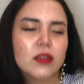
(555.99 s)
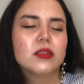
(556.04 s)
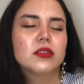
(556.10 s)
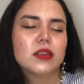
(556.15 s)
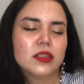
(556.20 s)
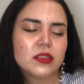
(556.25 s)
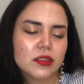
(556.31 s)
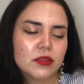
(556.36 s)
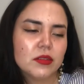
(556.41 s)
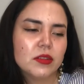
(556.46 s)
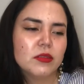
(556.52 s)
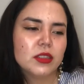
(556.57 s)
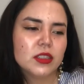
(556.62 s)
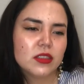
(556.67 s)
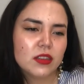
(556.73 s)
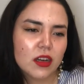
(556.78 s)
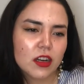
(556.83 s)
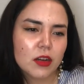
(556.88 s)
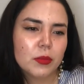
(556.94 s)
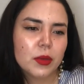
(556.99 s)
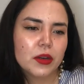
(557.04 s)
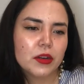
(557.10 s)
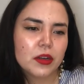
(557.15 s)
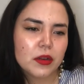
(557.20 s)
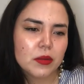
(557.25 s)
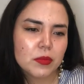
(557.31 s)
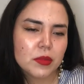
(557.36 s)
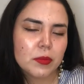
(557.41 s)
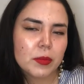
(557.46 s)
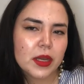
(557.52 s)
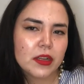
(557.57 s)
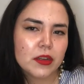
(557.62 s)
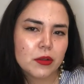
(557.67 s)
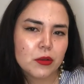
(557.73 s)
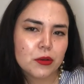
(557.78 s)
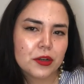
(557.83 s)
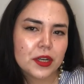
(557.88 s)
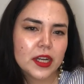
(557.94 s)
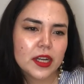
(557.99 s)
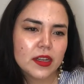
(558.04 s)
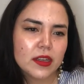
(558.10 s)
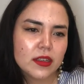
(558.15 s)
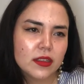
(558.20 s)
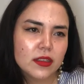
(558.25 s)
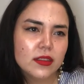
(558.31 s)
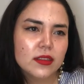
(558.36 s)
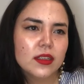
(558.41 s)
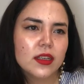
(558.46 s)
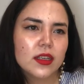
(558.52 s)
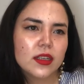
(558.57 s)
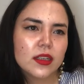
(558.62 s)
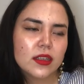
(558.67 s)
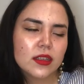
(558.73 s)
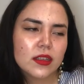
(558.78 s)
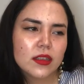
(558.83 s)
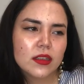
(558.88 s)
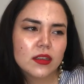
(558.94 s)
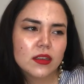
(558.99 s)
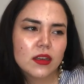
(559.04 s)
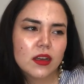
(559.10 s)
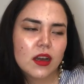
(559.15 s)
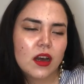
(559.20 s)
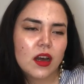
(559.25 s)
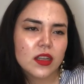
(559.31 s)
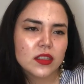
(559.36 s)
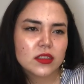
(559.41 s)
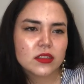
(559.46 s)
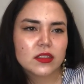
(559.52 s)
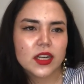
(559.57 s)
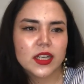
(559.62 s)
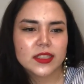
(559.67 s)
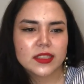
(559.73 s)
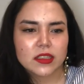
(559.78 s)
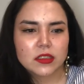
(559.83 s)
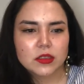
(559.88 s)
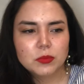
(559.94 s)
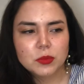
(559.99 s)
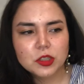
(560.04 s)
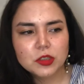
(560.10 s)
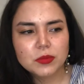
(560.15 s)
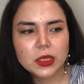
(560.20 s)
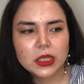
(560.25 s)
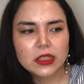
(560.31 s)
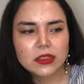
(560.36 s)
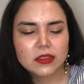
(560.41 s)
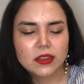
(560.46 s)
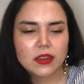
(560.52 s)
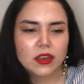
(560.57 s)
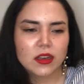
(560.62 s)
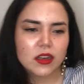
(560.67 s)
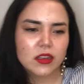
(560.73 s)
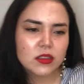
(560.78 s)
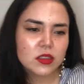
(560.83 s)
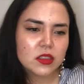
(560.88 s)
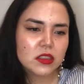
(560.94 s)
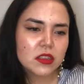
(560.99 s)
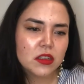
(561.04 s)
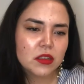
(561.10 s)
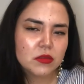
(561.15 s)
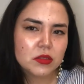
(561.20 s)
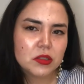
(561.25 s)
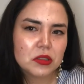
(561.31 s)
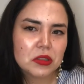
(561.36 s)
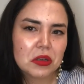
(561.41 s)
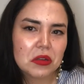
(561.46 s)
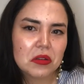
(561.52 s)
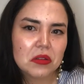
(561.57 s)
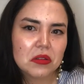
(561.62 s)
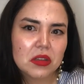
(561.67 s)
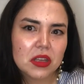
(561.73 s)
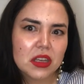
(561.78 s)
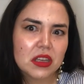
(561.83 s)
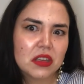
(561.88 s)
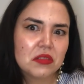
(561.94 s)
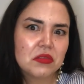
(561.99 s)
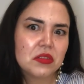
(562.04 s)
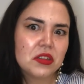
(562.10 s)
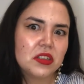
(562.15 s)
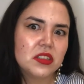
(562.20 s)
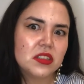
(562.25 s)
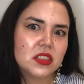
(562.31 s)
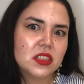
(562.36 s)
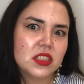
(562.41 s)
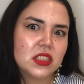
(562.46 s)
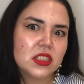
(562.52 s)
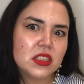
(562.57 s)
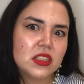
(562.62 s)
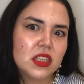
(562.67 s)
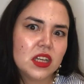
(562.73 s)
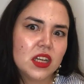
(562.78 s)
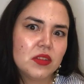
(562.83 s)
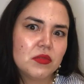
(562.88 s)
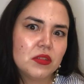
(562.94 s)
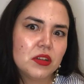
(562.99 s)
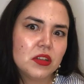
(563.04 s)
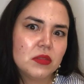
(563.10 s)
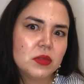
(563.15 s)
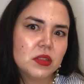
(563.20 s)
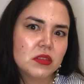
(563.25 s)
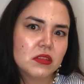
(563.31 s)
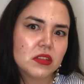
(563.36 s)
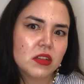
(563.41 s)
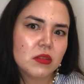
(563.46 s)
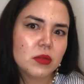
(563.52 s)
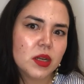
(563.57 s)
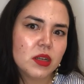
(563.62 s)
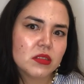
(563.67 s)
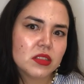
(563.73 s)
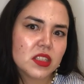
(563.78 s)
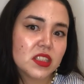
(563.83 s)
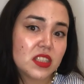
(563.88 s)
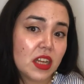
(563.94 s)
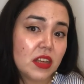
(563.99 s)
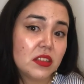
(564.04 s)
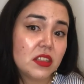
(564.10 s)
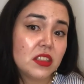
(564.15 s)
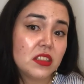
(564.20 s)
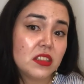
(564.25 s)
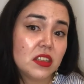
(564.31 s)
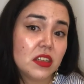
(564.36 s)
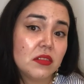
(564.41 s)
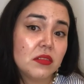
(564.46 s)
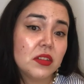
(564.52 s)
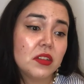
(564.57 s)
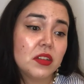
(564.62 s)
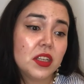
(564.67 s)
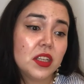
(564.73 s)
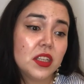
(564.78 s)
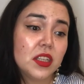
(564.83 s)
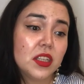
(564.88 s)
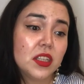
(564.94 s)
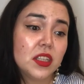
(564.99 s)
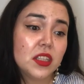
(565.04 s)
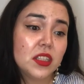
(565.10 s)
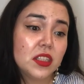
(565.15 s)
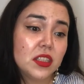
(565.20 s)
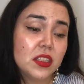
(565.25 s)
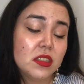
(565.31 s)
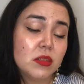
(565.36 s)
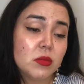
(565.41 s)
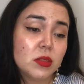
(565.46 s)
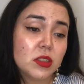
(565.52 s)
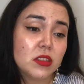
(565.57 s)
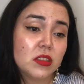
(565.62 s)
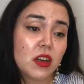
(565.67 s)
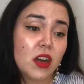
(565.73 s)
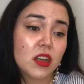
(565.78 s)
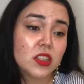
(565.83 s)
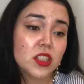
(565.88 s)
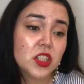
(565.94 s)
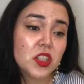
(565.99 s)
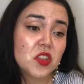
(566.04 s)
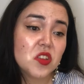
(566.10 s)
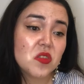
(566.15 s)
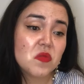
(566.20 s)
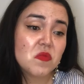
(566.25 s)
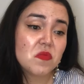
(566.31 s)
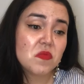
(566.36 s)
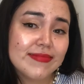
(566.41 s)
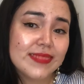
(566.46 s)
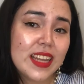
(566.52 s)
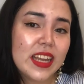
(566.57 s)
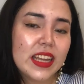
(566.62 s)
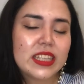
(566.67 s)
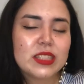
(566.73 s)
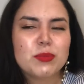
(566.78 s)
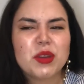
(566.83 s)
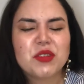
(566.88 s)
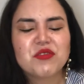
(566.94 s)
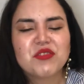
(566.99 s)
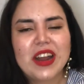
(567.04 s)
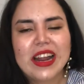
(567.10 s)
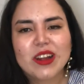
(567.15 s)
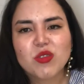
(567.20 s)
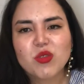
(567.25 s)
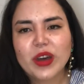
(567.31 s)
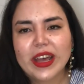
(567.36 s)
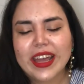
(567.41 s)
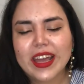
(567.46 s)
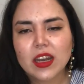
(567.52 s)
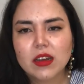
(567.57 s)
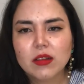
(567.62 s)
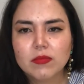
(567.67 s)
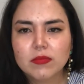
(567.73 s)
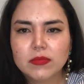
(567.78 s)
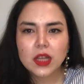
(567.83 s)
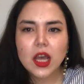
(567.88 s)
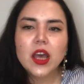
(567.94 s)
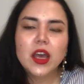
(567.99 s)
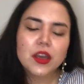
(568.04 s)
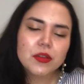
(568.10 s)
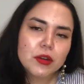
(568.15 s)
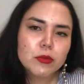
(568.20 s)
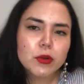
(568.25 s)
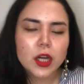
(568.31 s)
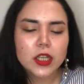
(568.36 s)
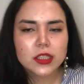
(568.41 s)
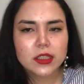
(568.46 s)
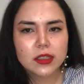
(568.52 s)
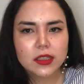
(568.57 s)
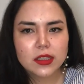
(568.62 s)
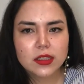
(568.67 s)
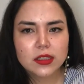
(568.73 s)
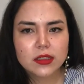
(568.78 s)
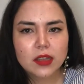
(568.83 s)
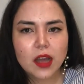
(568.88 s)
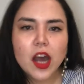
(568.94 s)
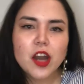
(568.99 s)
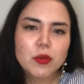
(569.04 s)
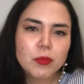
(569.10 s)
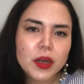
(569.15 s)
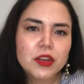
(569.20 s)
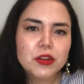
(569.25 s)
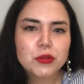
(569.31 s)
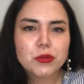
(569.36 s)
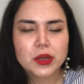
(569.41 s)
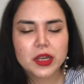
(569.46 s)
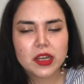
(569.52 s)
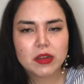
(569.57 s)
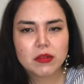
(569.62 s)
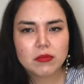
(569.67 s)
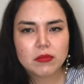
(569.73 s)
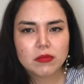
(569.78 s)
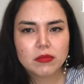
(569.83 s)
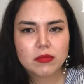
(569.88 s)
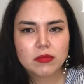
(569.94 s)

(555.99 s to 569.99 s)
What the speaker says: Also, I definitely want to talk about The Mandalorian and like Oscar Isaac's movies and that kind of stuff. So like, if you're interested in that, follow me on Clubhouse, because I definitely need someone to talk to, because my friend quit. If you're watching this, I don't mind you quit.